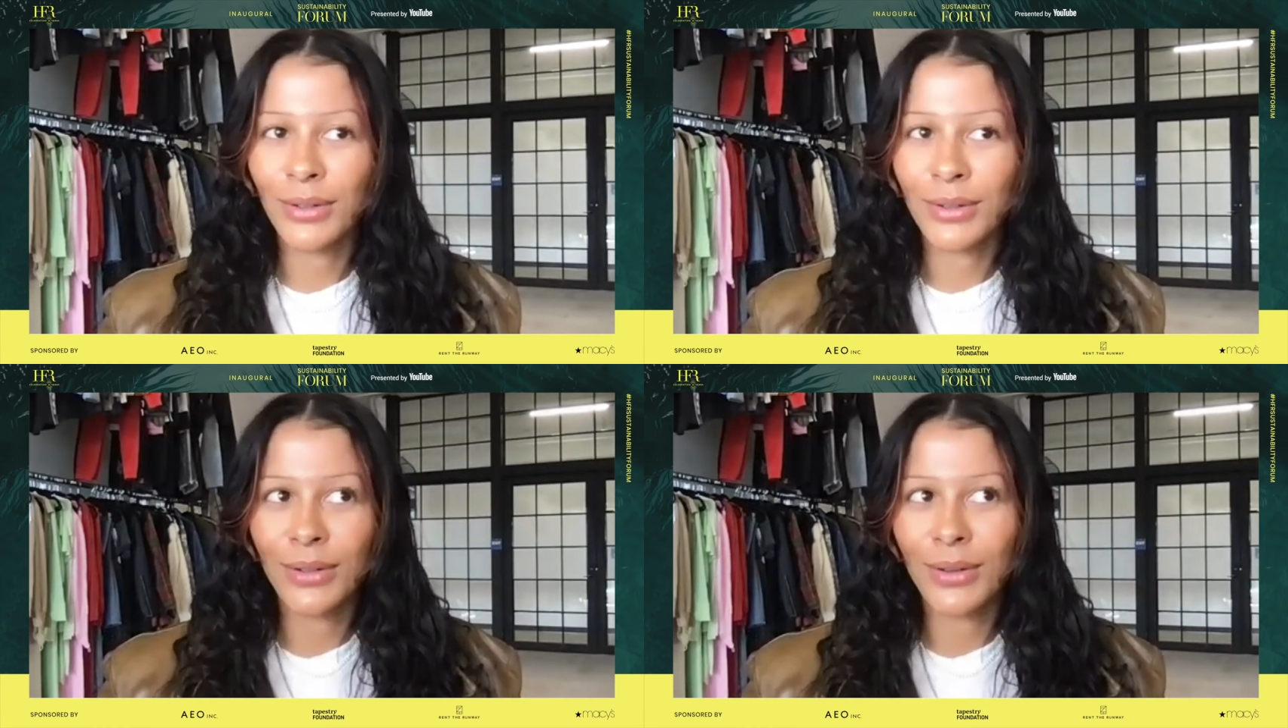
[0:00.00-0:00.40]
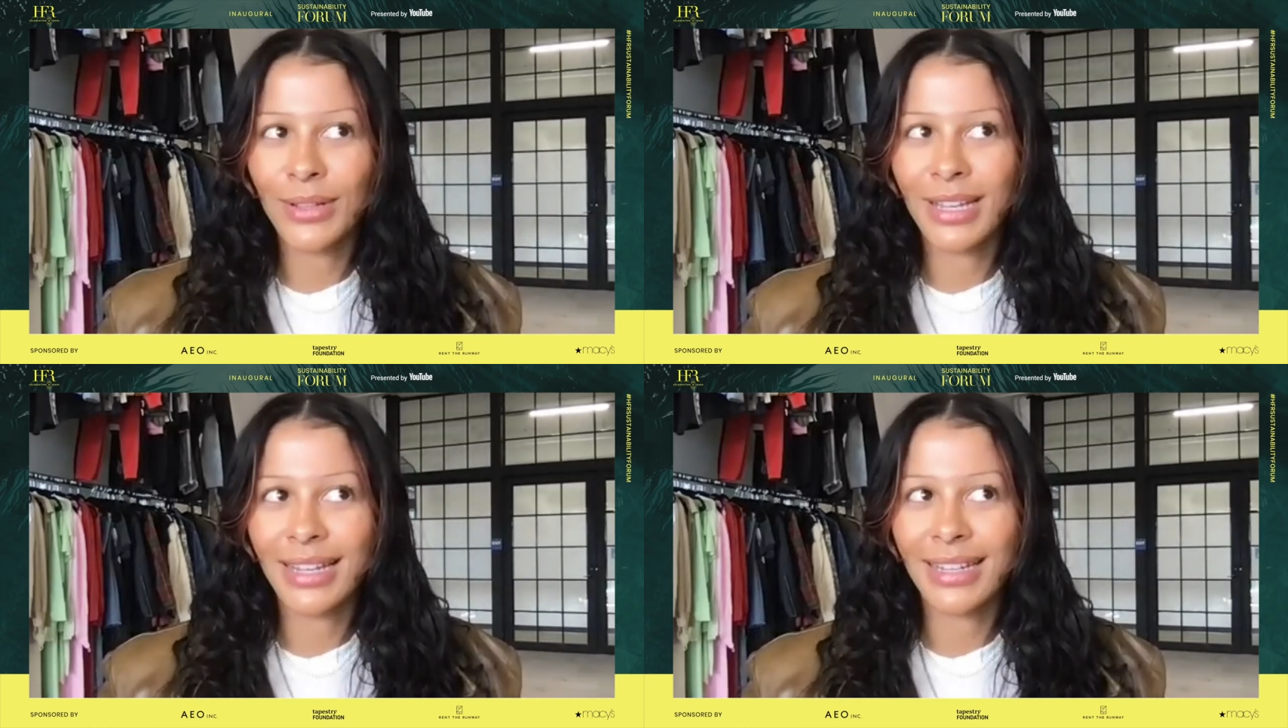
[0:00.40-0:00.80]

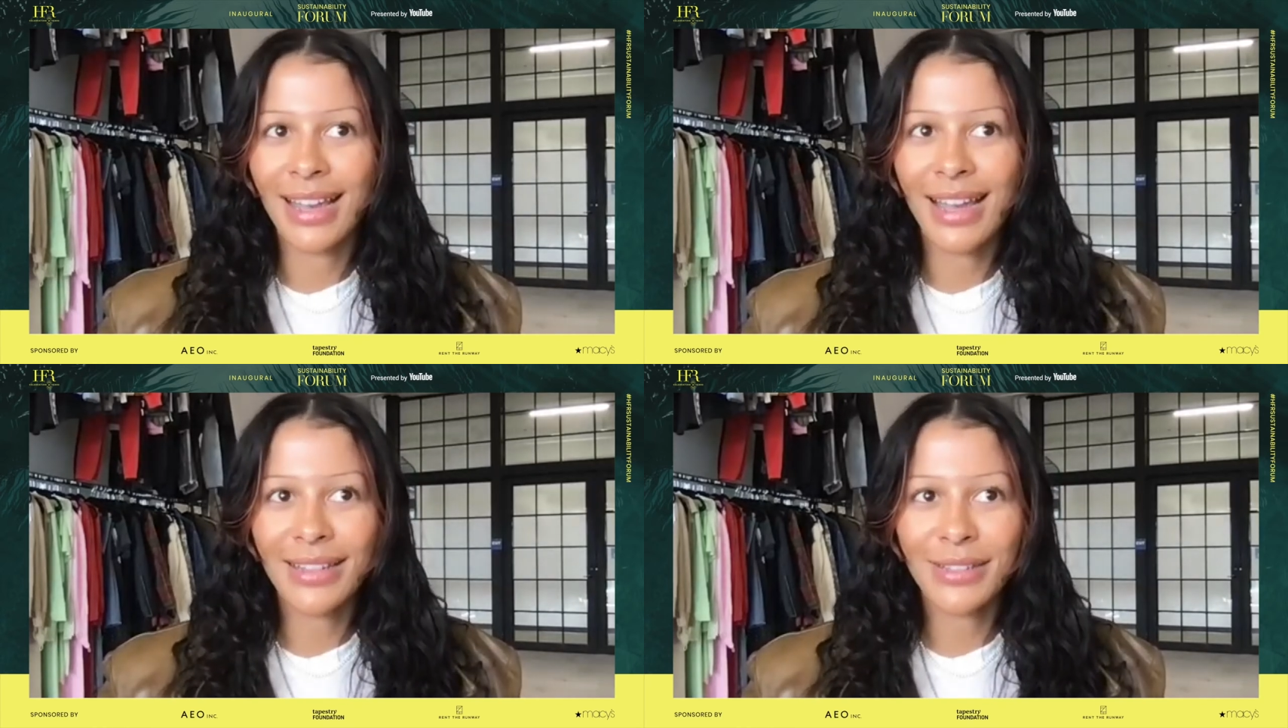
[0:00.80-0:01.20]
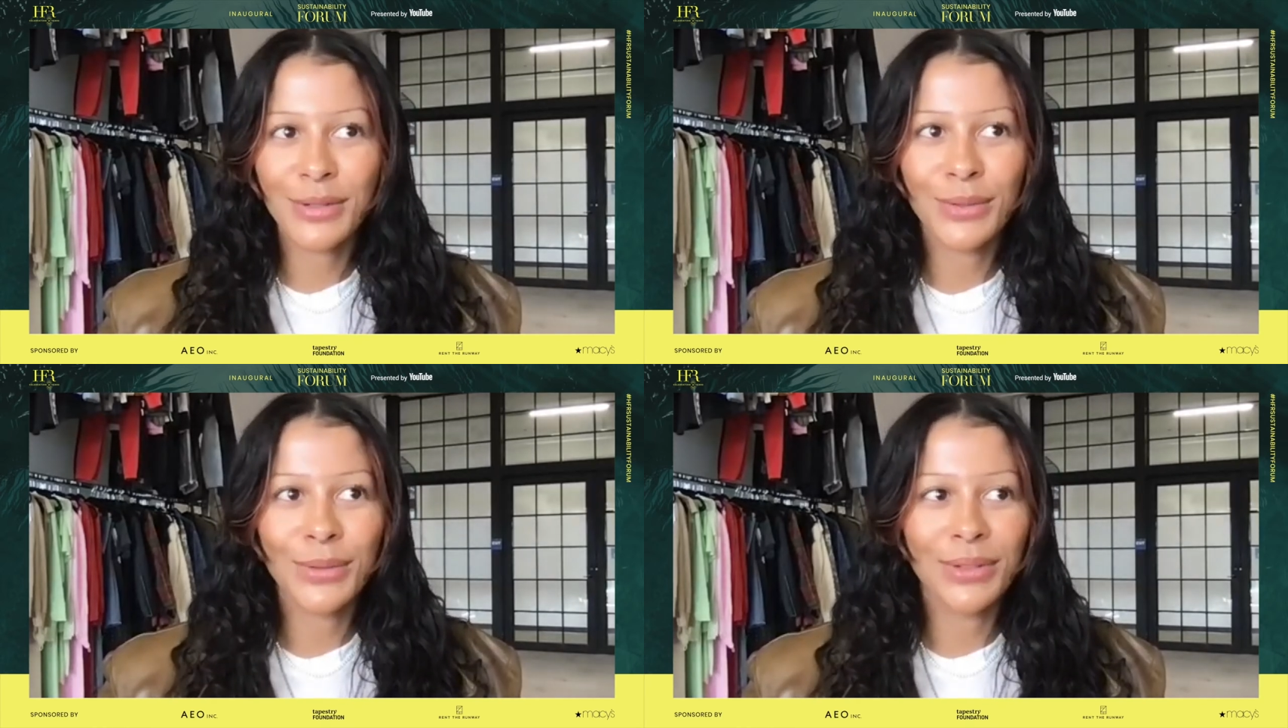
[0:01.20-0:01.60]
girl in high
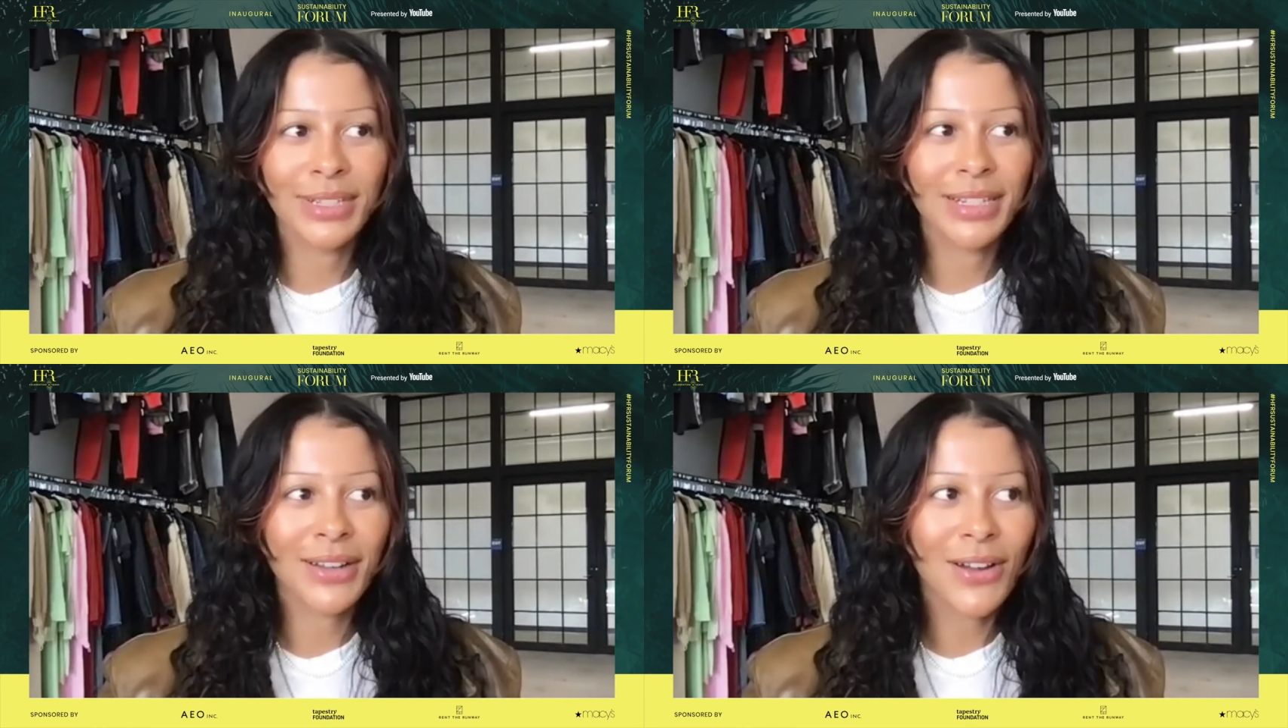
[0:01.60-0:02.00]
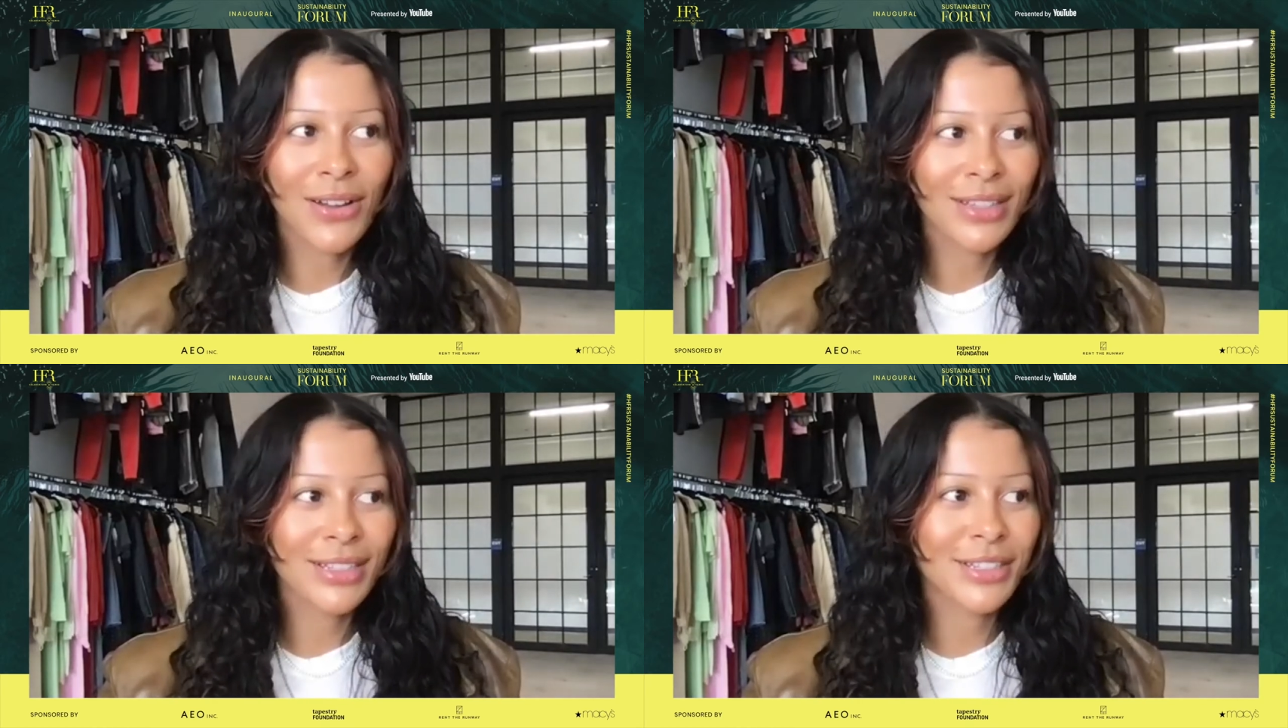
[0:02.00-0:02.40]
school and in
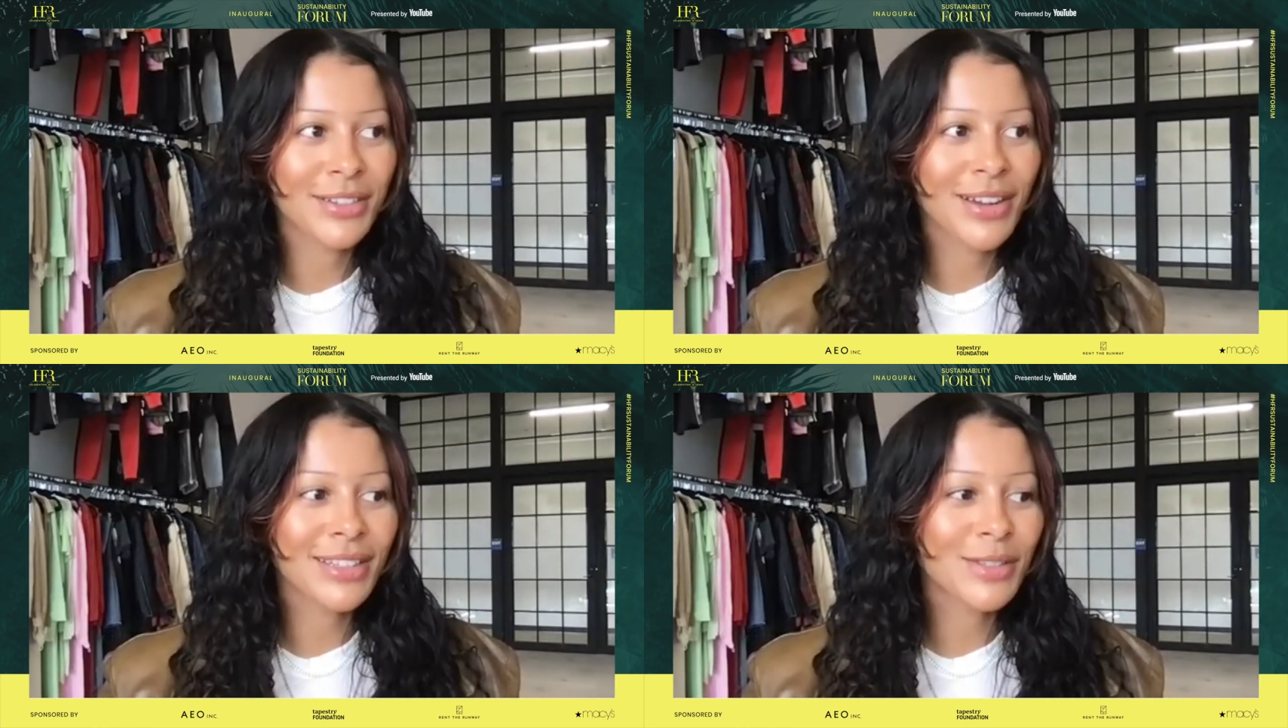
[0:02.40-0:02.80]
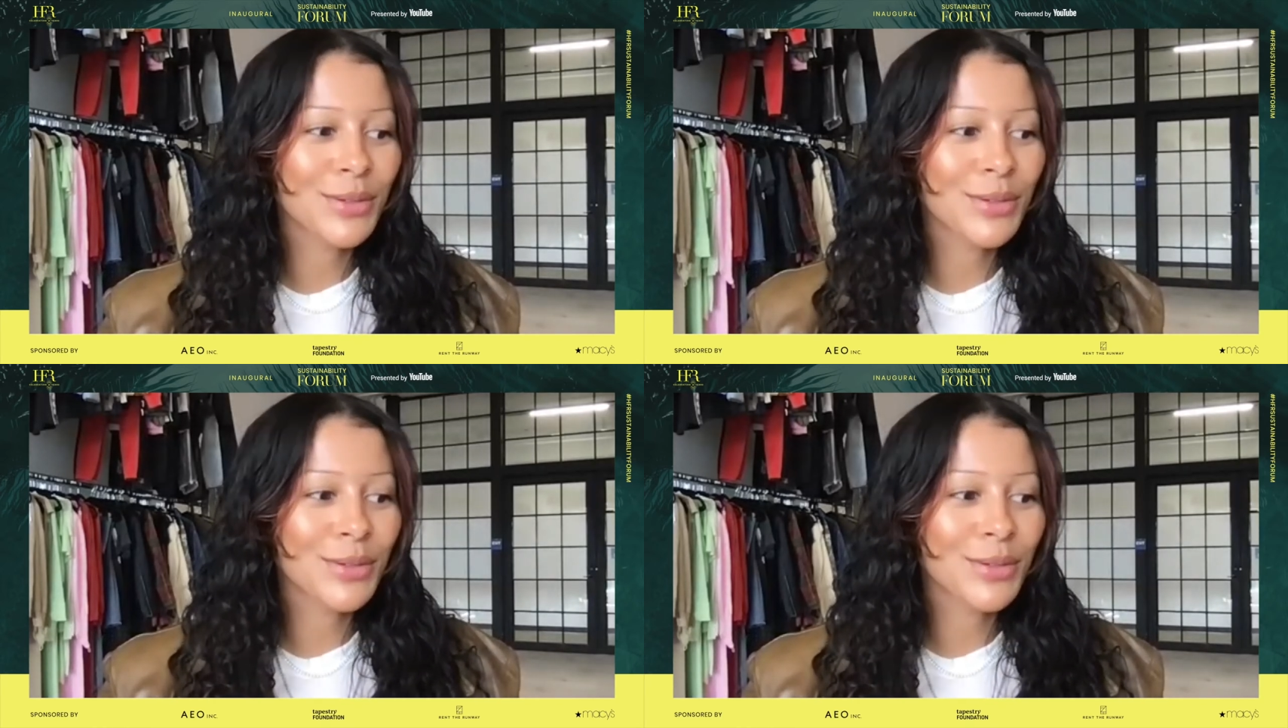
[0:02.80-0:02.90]
college and grad